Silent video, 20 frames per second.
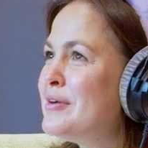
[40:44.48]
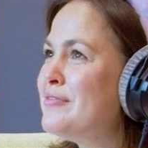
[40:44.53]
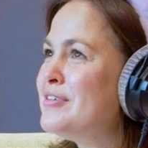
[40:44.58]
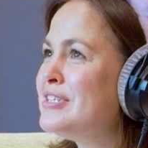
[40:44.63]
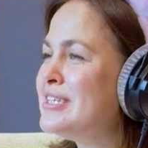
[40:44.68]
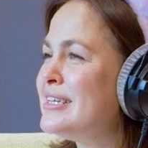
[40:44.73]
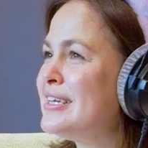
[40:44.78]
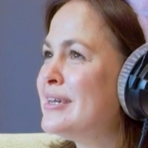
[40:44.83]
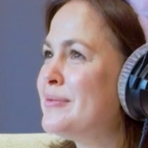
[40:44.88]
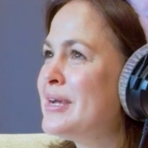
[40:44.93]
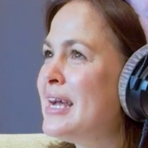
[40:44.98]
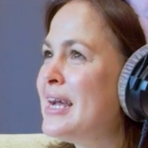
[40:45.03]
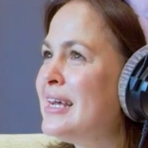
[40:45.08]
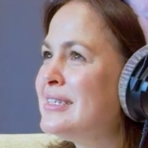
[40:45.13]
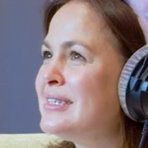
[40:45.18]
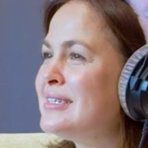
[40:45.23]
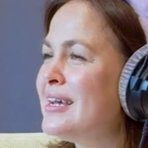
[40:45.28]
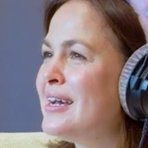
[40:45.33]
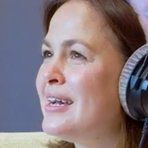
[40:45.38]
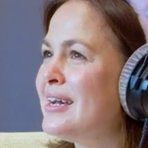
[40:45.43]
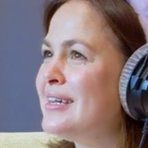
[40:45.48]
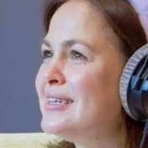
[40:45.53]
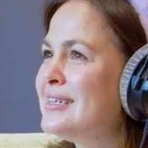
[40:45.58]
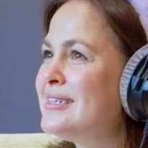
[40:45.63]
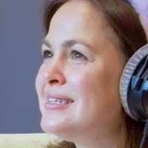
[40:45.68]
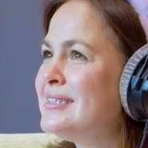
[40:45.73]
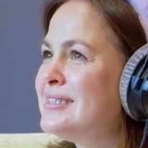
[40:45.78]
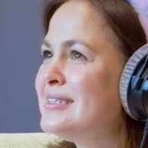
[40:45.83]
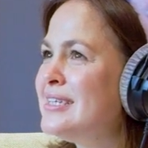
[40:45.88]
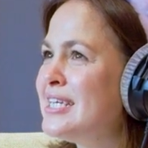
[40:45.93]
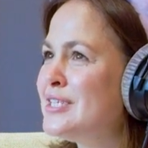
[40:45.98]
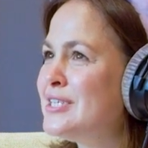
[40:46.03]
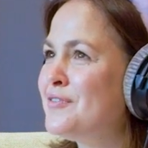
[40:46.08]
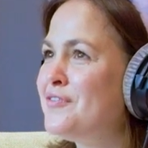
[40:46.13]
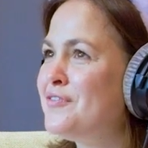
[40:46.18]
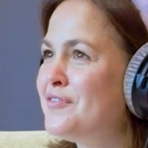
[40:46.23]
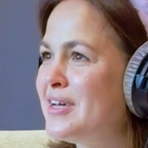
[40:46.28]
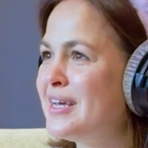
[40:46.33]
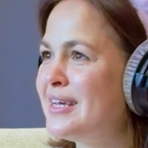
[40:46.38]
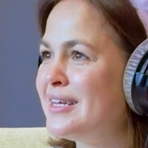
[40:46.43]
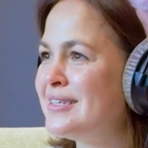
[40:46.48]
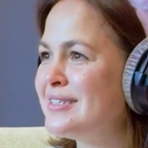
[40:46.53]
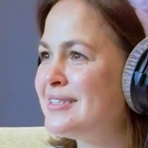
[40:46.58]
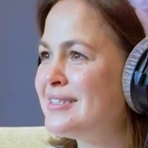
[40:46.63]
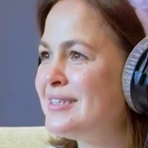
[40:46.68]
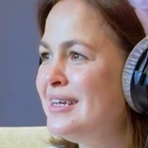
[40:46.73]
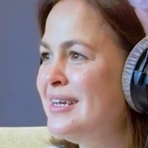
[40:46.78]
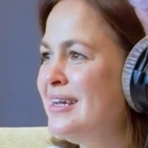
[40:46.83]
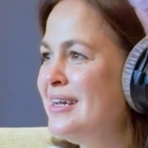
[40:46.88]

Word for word: I ever did it, we had Tears for Fears,